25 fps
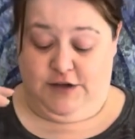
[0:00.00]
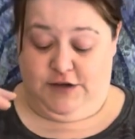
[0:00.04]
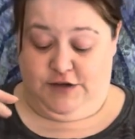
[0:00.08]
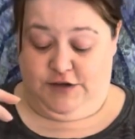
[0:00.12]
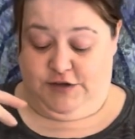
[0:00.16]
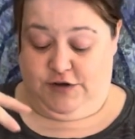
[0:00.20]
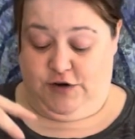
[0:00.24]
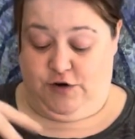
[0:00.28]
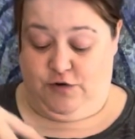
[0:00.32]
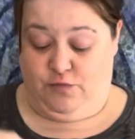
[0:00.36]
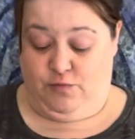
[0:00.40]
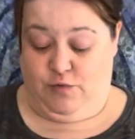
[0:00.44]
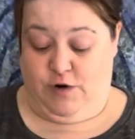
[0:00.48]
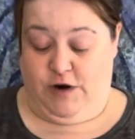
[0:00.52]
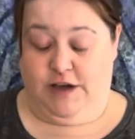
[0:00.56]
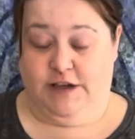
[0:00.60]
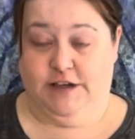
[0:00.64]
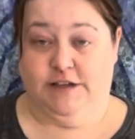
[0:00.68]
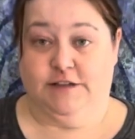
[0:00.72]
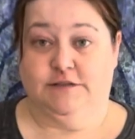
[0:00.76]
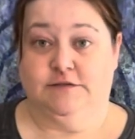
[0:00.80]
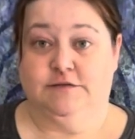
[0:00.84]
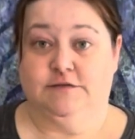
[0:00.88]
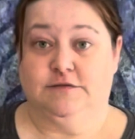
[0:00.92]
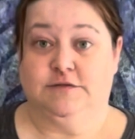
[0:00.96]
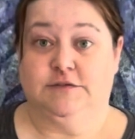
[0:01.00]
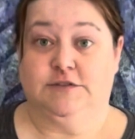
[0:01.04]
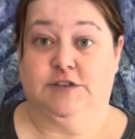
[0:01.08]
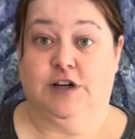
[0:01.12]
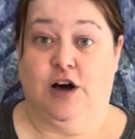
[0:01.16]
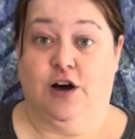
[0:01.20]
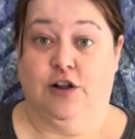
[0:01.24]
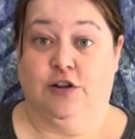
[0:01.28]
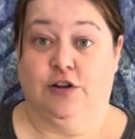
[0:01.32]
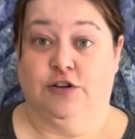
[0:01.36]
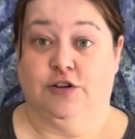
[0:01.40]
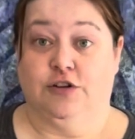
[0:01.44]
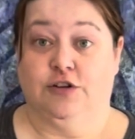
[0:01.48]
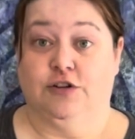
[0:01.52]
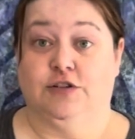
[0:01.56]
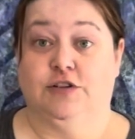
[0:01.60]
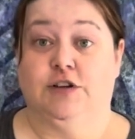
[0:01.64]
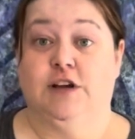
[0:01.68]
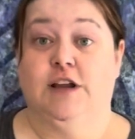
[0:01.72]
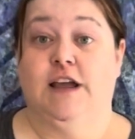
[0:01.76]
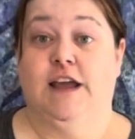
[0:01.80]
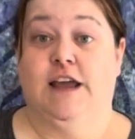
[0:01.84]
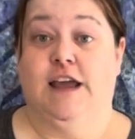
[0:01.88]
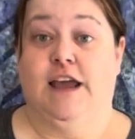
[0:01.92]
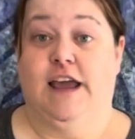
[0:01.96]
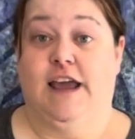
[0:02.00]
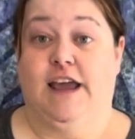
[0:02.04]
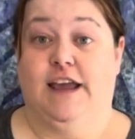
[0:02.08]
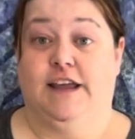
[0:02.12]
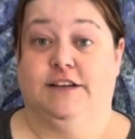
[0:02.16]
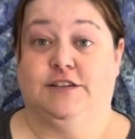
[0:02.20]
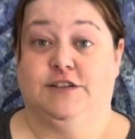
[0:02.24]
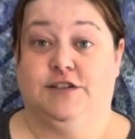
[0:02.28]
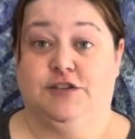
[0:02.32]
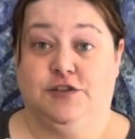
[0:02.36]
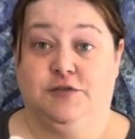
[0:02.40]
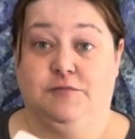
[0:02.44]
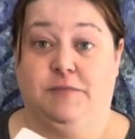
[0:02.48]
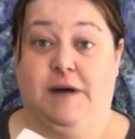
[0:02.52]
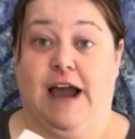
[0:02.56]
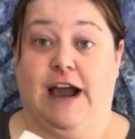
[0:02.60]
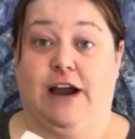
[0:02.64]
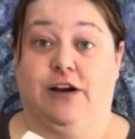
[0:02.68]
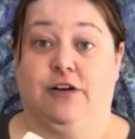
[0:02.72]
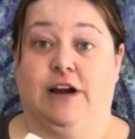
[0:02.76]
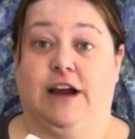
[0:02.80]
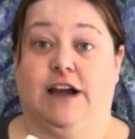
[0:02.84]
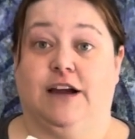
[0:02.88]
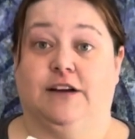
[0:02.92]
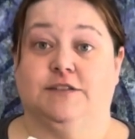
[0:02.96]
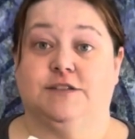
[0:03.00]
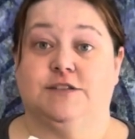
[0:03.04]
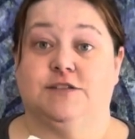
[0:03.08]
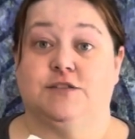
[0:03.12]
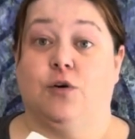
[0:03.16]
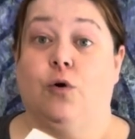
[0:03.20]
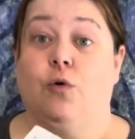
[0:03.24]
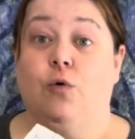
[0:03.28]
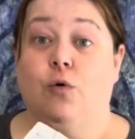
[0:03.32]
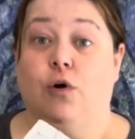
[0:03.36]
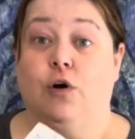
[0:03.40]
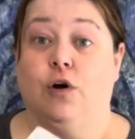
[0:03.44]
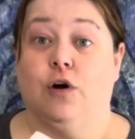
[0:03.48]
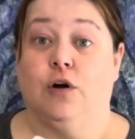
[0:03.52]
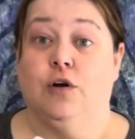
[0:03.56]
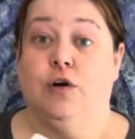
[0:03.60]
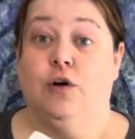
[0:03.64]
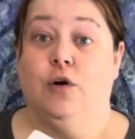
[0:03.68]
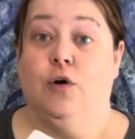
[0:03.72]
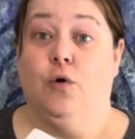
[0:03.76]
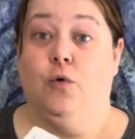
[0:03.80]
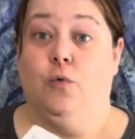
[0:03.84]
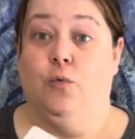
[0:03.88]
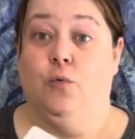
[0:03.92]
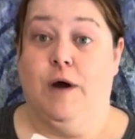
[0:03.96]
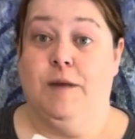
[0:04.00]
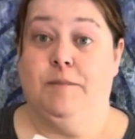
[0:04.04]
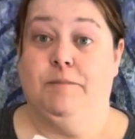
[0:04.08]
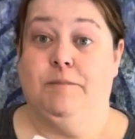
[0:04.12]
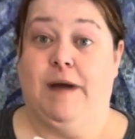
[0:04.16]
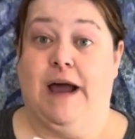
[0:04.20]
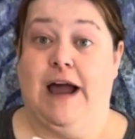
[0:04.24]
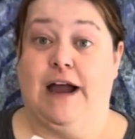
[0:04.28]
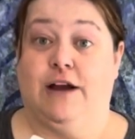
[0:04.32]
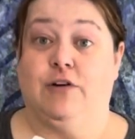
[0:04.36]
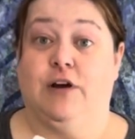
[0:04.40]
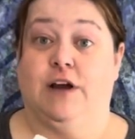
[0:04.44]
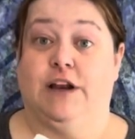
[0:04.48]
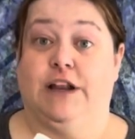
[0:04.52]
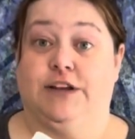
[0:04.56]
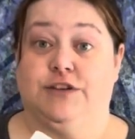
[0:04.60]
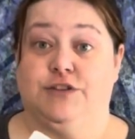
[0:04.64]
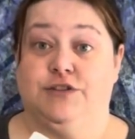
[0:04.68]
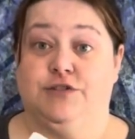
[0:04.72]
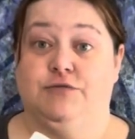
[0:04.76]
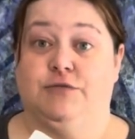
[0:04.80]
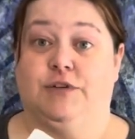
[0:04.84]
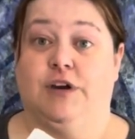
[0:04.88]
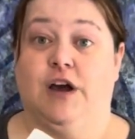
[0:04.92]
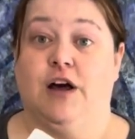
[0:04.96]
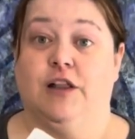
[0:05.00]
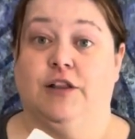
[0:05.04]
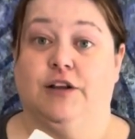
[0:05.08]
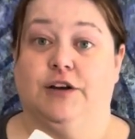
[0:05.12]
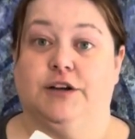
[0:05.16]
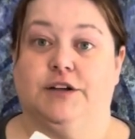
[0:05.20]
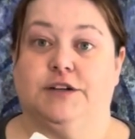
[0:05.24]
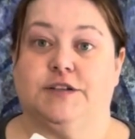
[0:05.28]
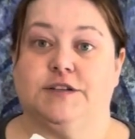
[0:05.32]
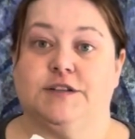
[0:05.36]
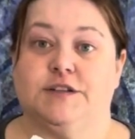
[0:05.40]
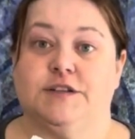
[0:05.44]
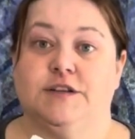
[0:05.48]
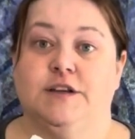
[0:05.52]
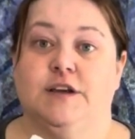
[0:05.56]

So 1 color and 2 backgrounds, or 1 background and 2 colors,